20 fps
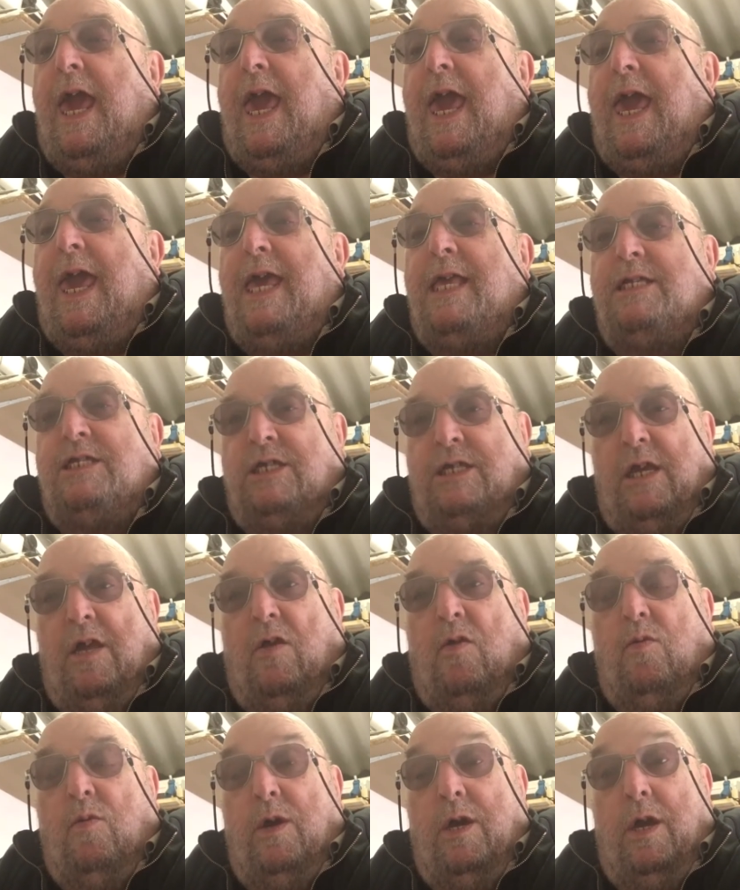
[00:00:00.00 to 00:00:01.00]
it
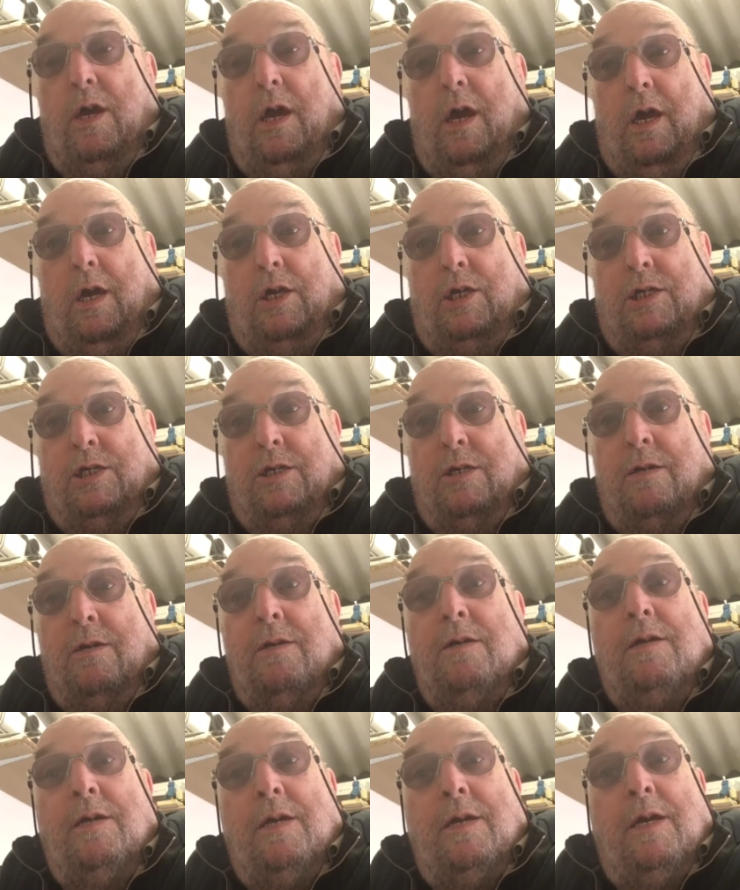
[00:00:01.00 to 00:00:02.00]
still works.
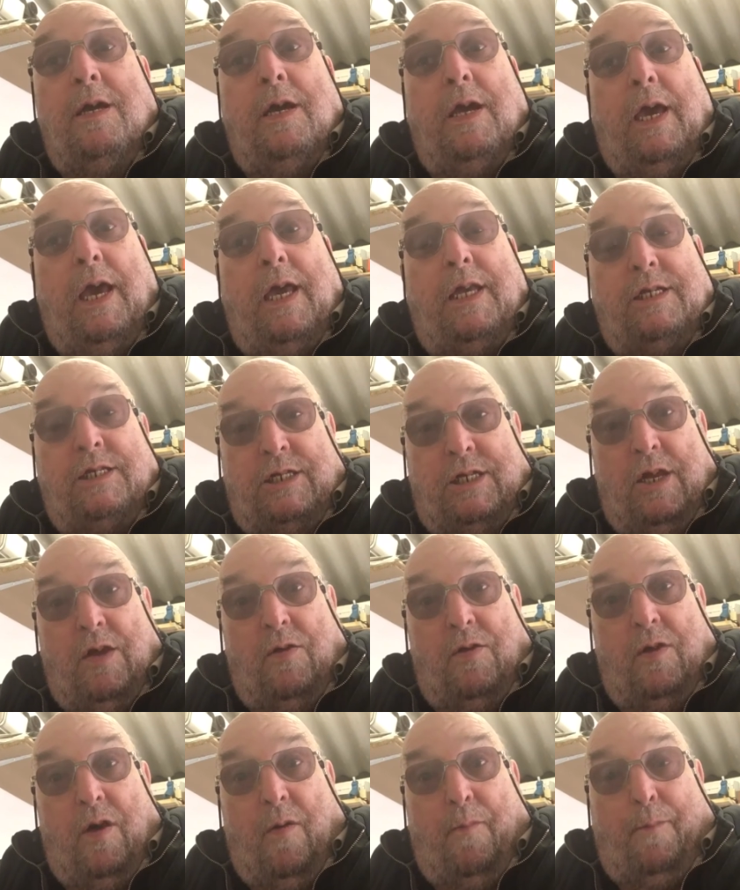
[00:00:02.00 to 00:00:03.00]
It's
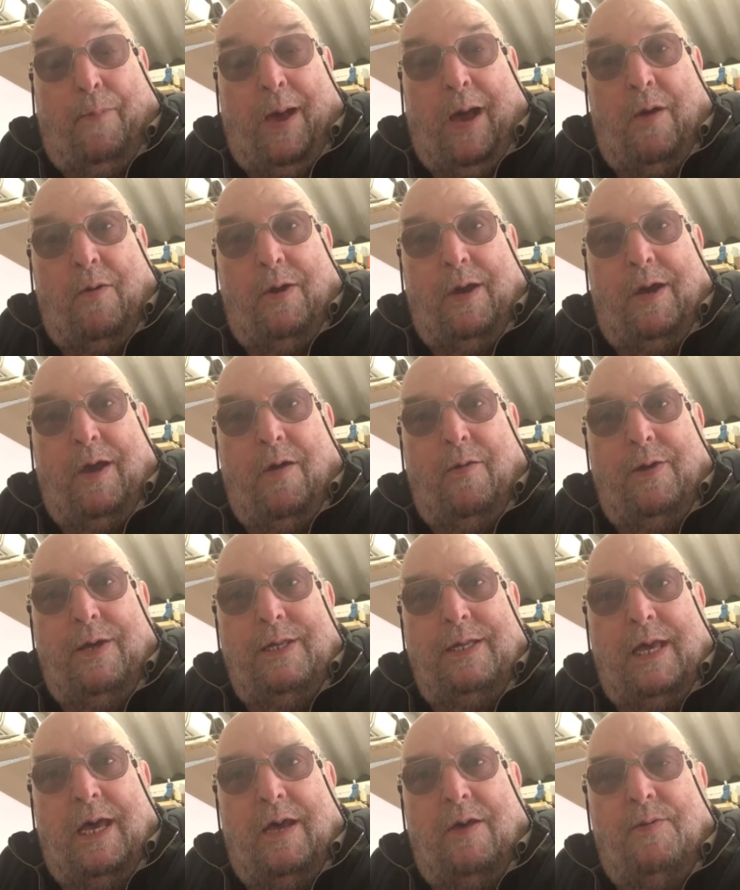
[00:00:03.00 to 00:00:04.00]
still got power
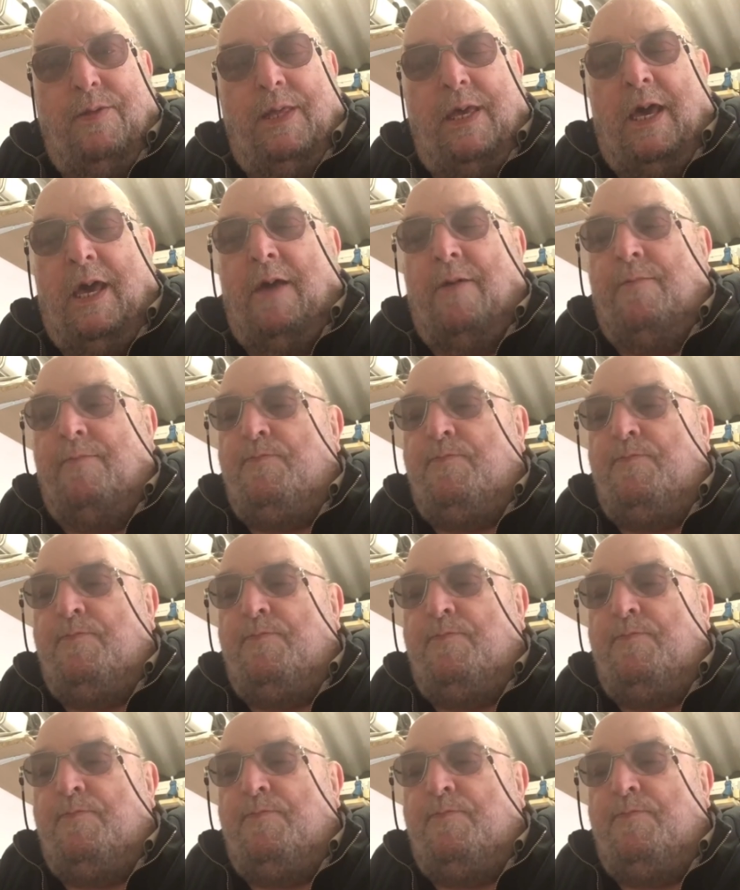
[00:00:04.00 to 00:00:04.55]
going down there.